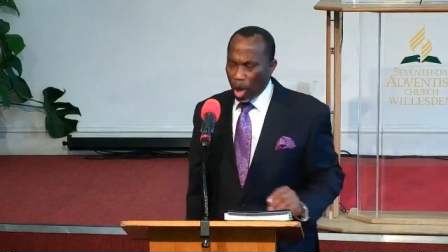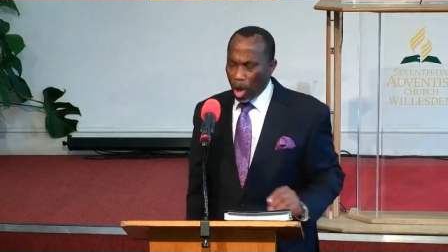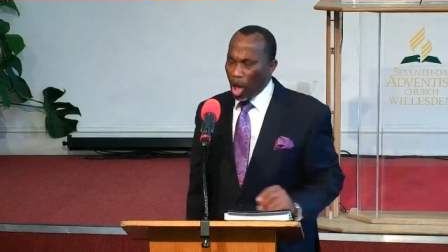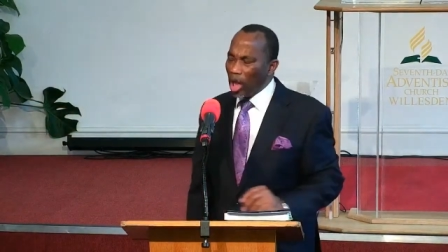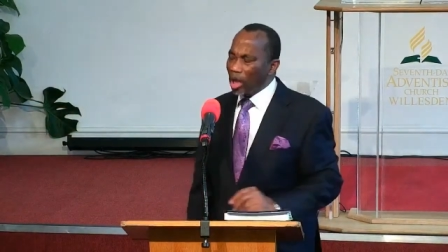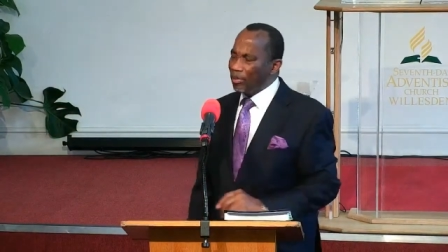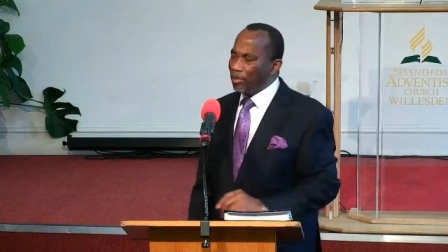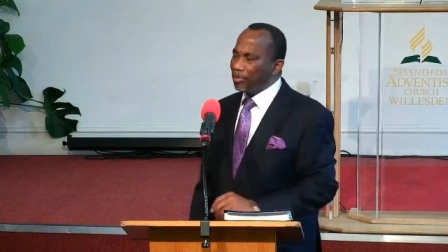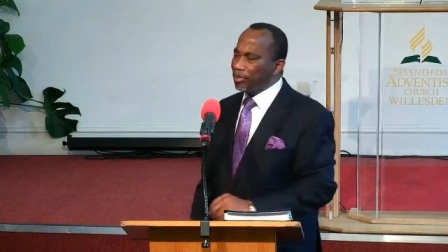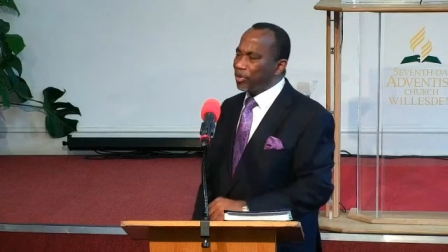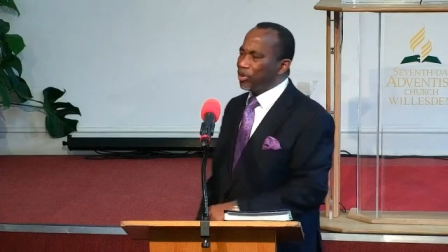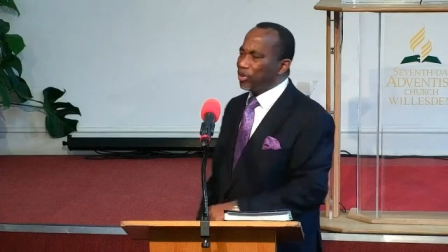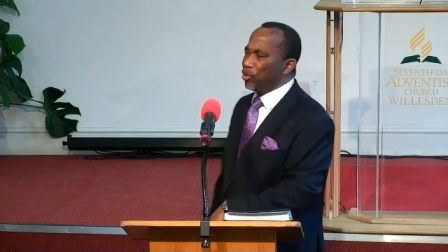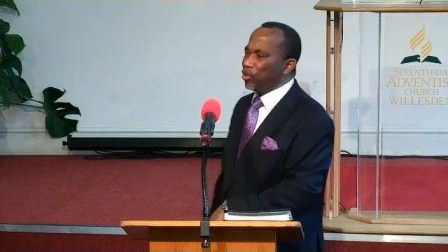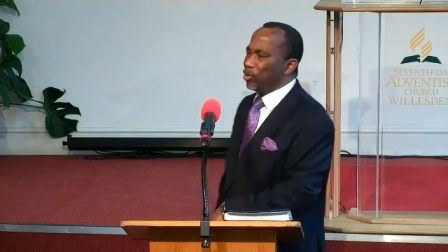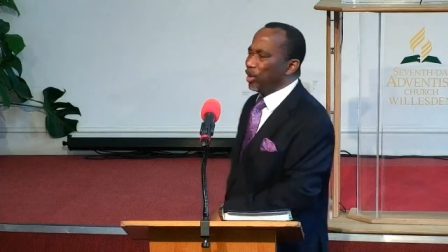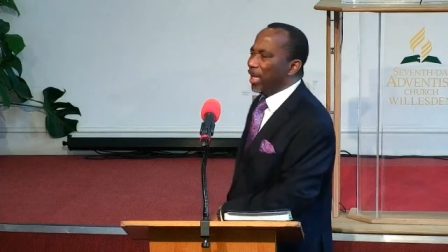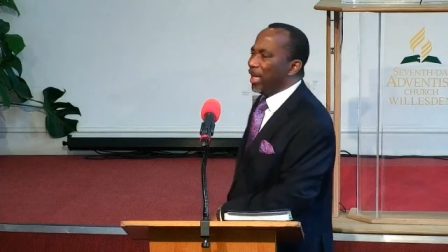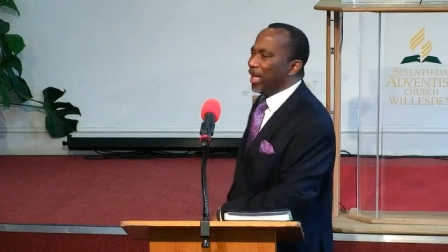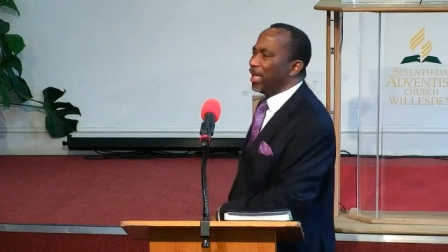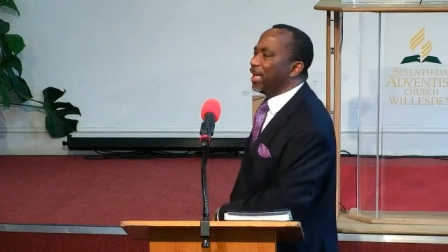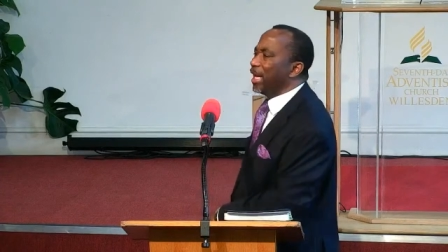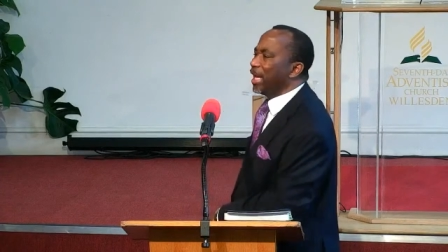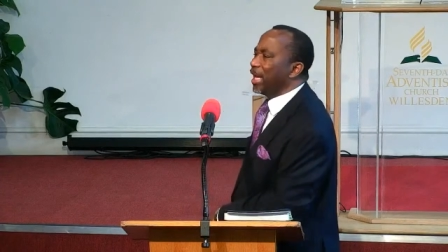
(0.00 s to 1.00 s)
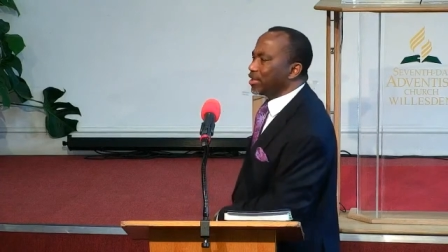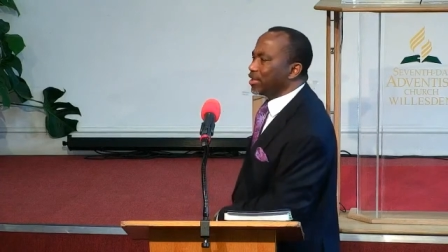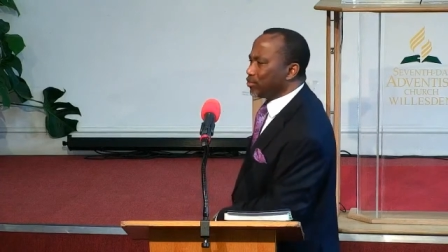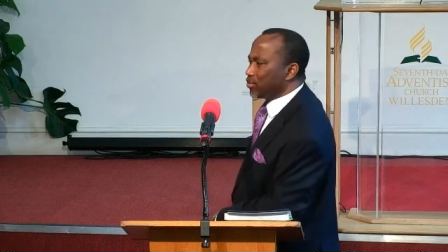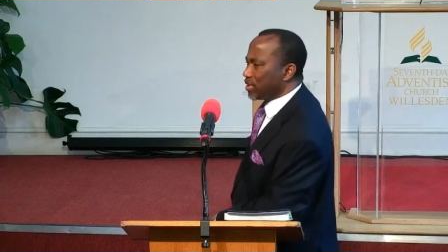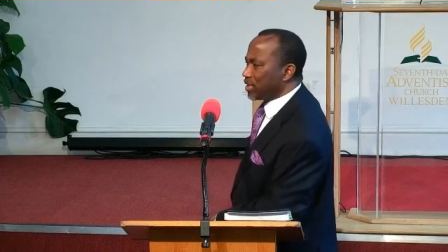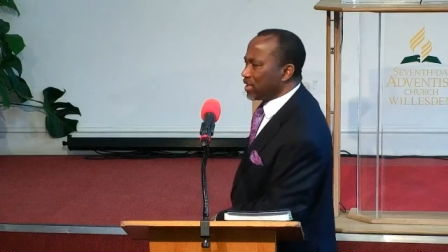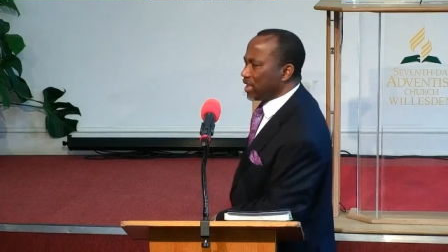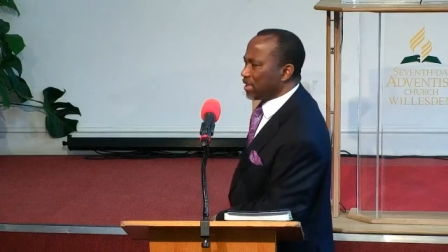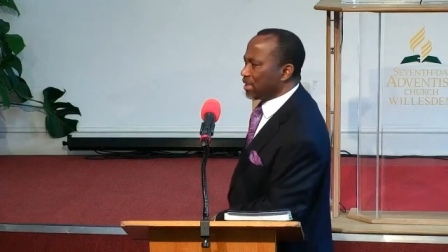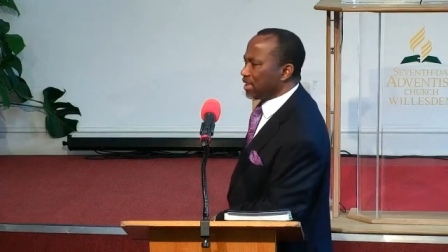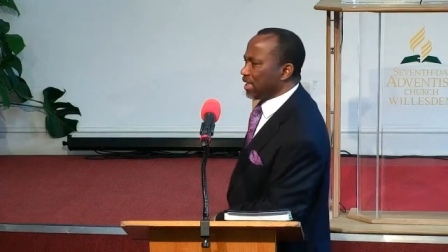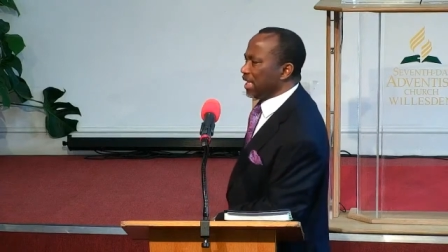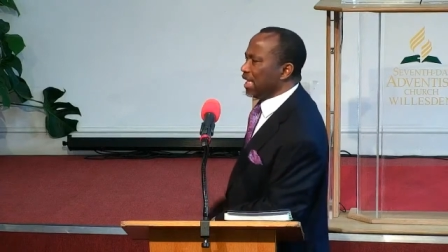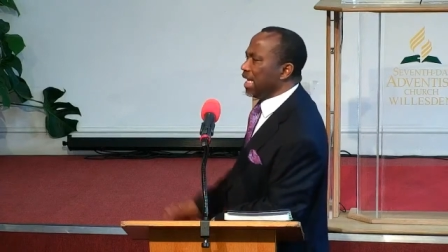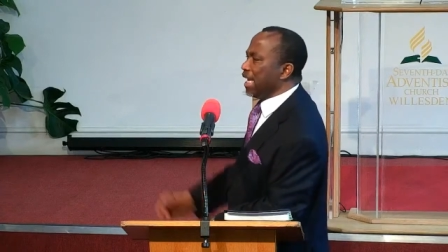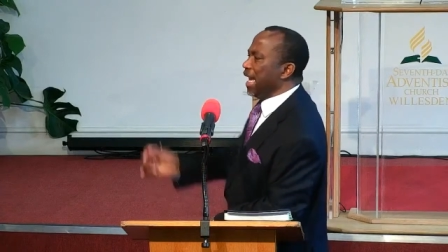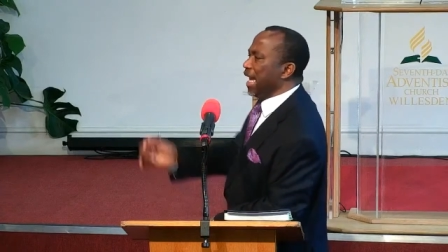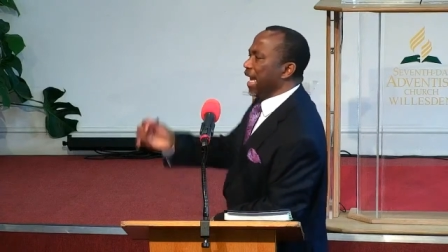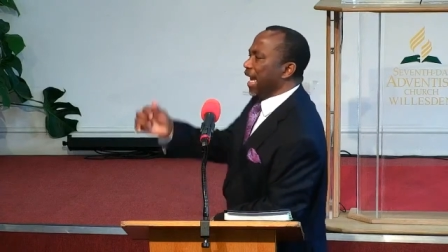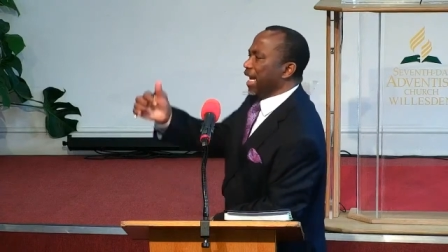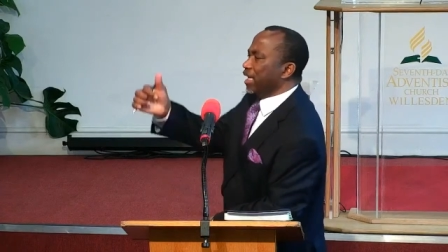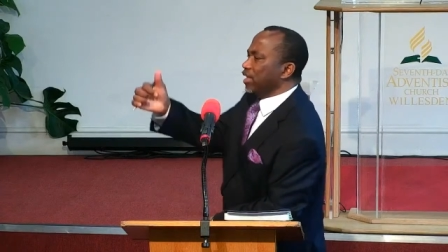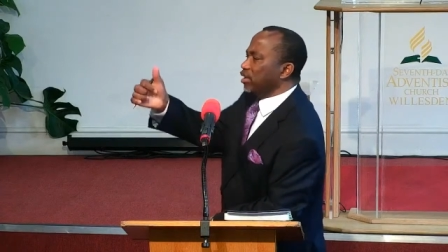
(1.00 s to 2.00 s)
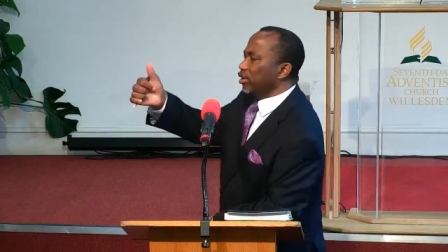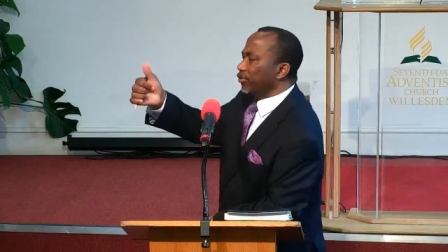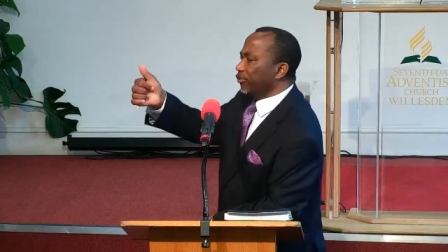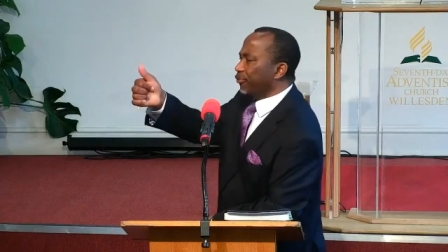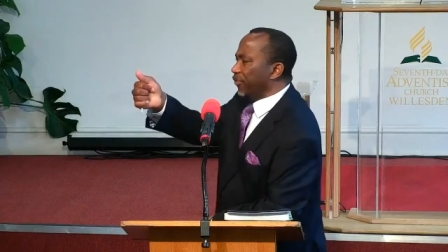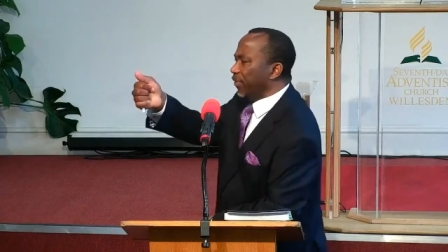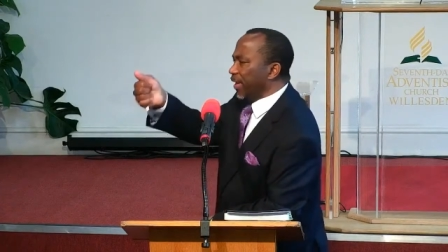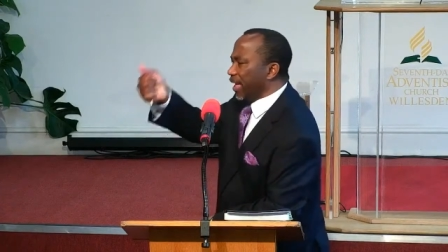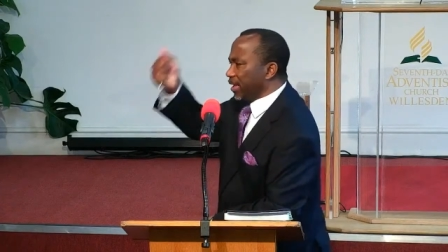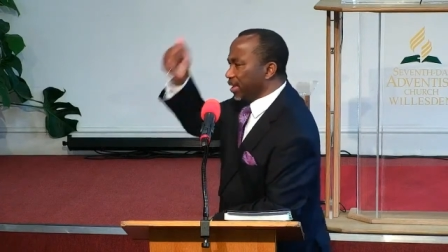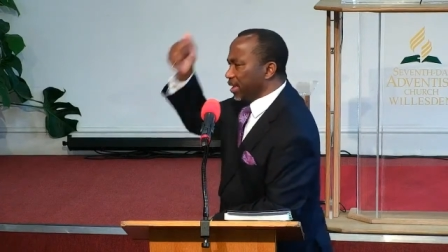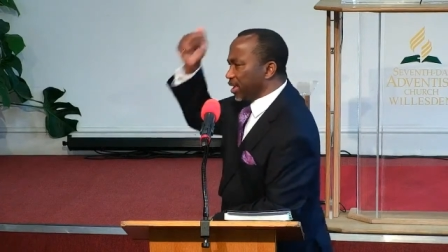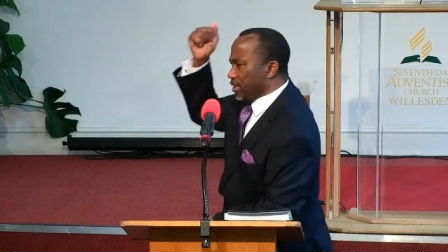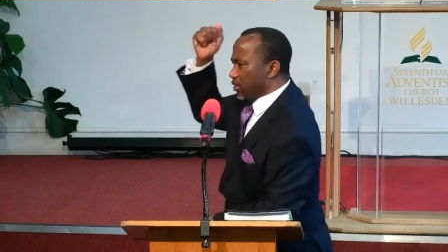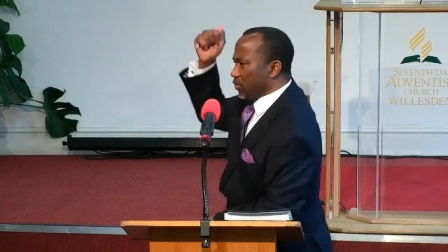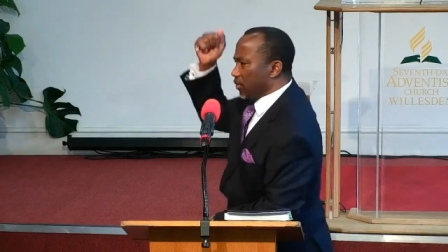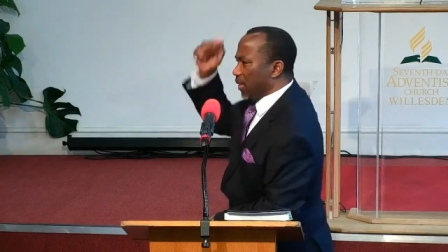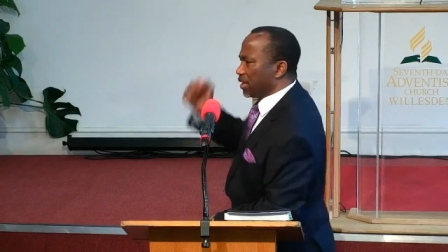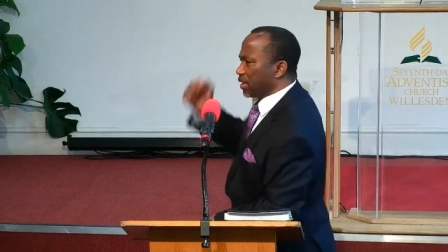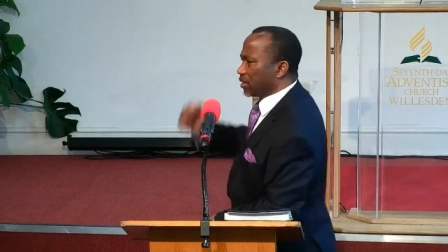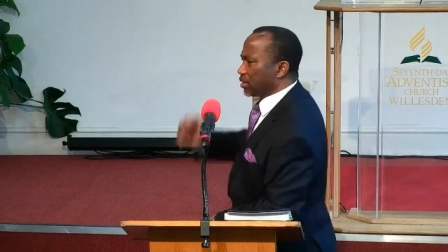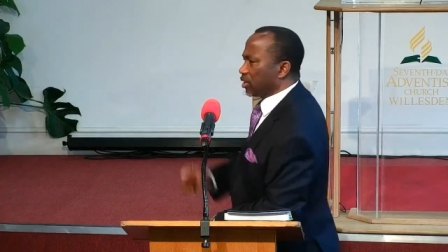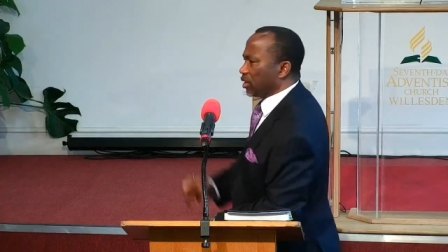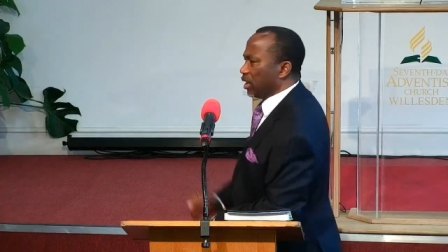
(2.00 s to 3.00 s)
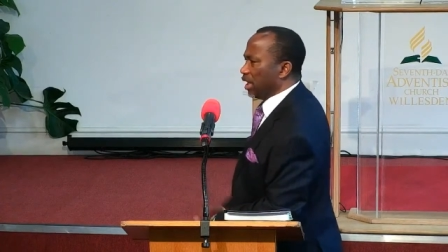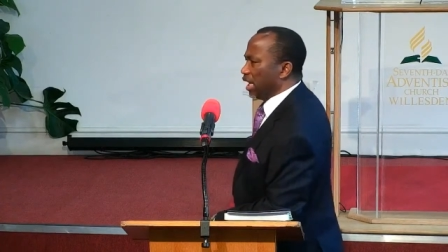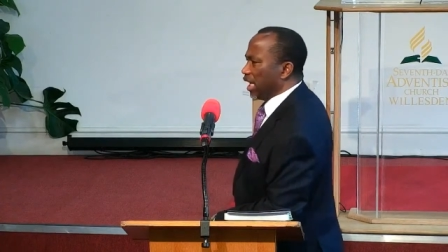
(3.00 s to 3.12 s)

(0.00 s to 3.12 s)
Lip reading: bulb to electricity and you flick the switch,